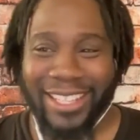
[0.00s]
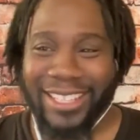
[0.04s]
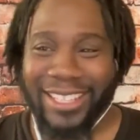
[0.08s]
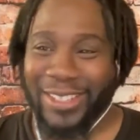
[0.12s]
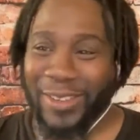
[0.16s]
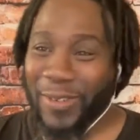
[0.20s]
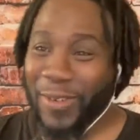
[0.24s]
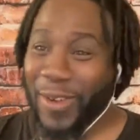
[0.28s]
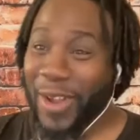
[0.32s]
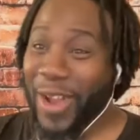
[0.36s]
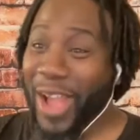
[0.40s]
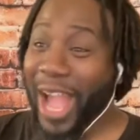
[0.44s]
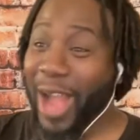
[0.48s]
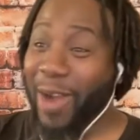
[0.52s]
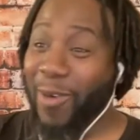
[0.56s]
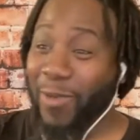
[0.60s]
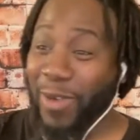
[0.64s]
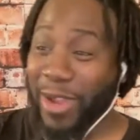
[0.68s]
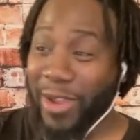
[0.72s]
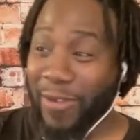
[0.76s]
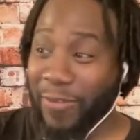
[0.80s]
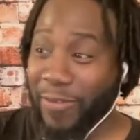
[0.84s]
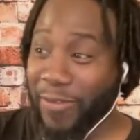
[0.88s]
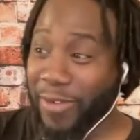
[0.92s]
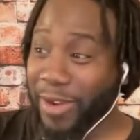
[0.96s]
So I
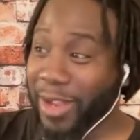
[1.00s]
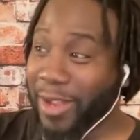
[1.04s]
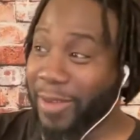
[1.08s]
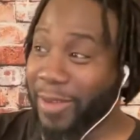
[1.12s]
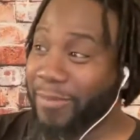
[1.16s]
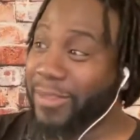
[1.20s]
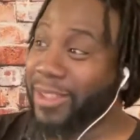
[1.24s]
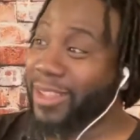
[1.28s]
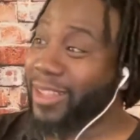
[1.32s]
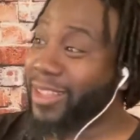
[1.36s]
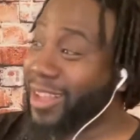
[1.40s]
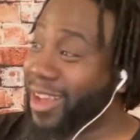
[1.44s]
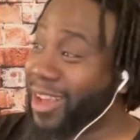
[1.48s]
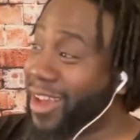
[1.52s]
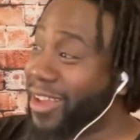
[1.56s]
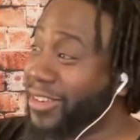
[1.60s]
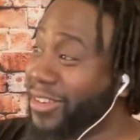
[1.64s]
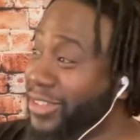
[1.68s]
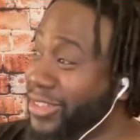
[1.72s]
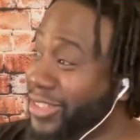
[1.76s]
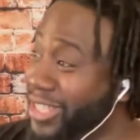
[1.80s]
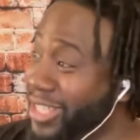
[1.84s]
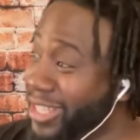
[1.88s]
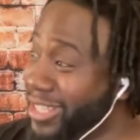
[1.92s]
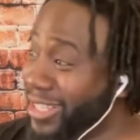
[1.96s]
went from God
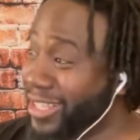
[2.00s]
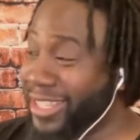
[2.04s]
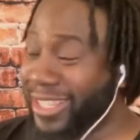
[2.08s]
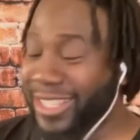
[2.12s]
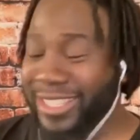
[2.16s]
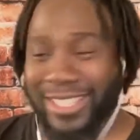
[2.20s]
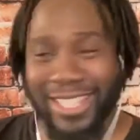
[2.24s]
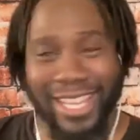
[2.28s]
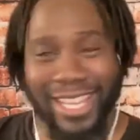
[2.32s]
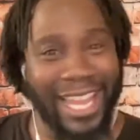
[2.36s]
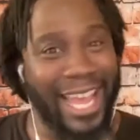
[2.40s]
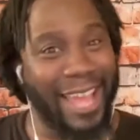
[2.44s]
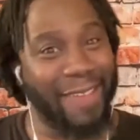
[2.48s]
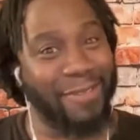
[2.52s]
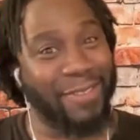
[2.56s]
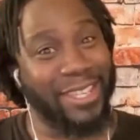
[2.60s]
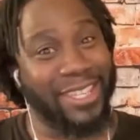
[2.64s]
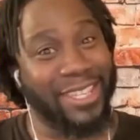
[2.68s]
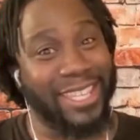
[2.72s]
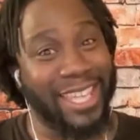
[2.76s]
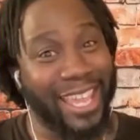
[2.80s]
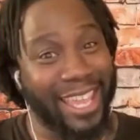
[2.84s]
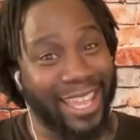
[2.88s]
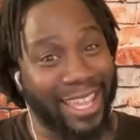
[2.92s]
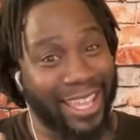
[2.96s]
is good. So I had to
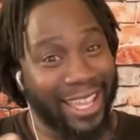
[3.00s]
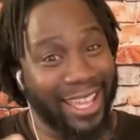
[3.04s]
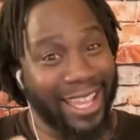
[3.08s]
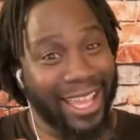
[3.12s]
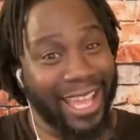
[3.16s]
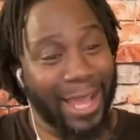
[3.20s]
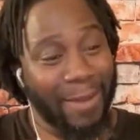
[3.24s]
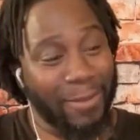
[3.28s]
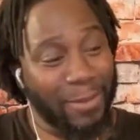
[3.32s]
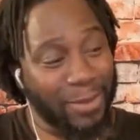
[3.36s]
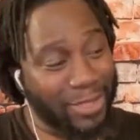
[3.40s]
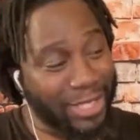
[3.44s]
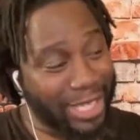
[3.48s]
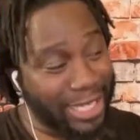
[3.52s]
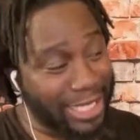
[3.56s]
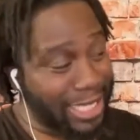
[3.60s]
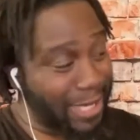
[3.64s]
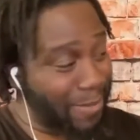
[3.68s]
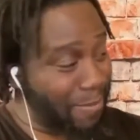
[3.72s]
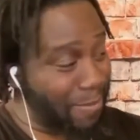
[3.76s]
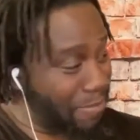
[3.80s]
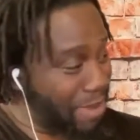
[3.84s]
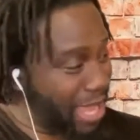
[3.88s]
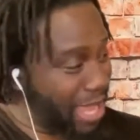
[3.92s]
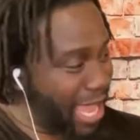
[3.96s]
say, I'm going to say
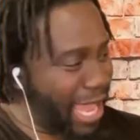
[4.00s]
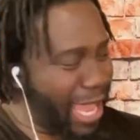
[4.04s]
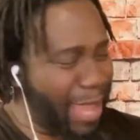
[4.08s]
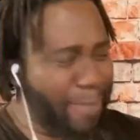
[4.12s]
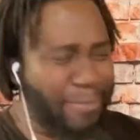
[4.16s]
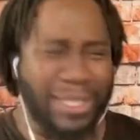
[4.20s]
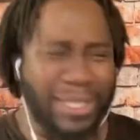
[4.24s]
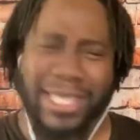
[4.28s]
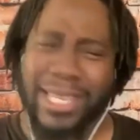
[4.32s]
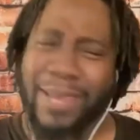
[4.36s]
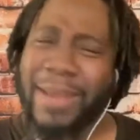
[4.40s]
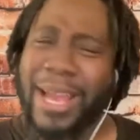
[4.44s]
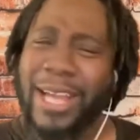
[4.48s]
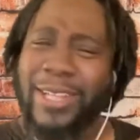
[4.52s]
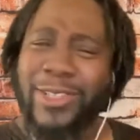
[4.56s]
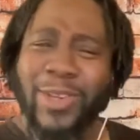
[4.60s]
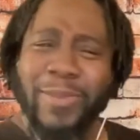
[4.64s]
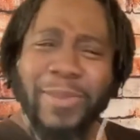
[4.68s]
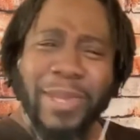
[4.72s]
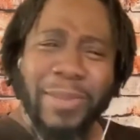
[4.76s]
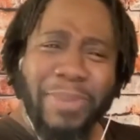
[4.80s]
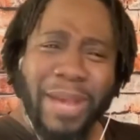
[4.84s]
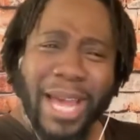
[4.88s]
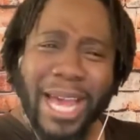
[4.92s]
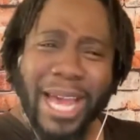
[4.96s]
something bad, but somehow it's going
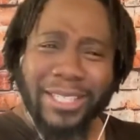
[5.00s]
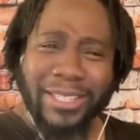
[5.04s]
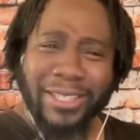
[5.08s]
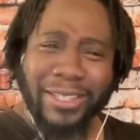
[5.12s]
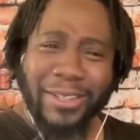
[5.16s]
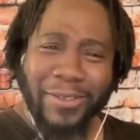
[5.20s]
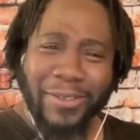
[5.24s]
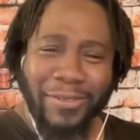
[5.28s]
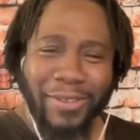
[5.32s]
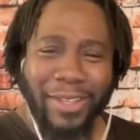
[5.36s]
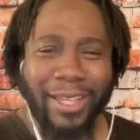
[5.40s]
to be positive.